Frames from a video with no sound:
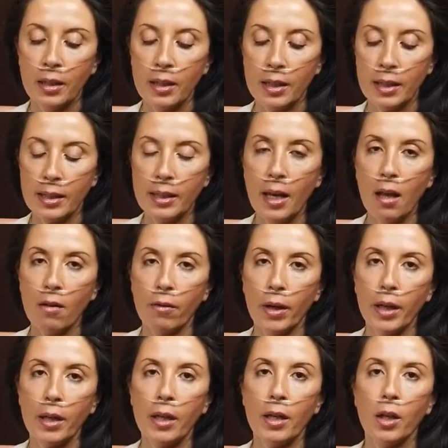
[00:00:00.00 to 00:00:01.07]
this cell
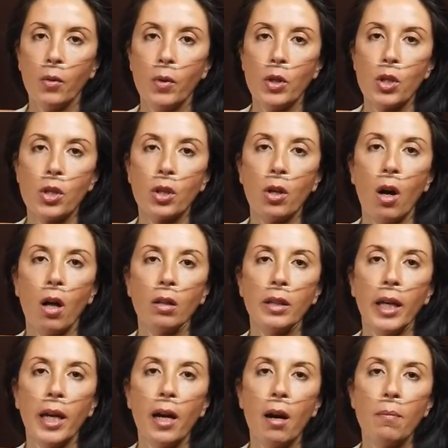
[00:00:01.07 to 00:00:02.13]
right here, which is called
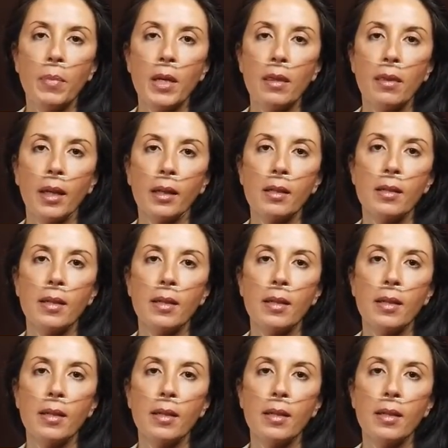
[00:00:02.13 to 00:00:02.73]
ARP Tech